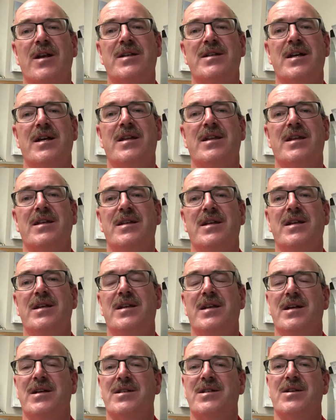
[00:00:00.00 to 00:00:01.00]
to take the
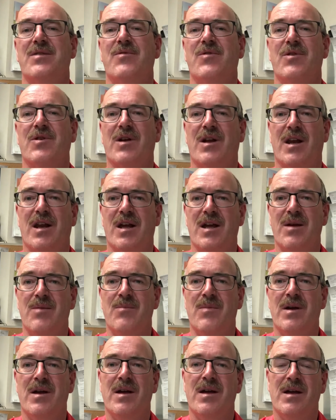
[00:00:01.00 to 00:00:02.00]
details of your
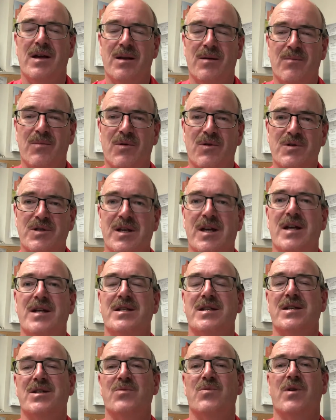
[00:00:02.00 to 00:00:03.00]
claim, and in most
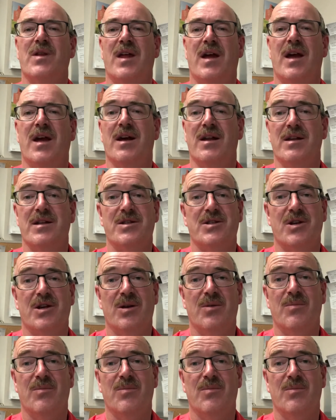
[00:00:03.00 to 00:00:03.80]
cases with hail, it's going to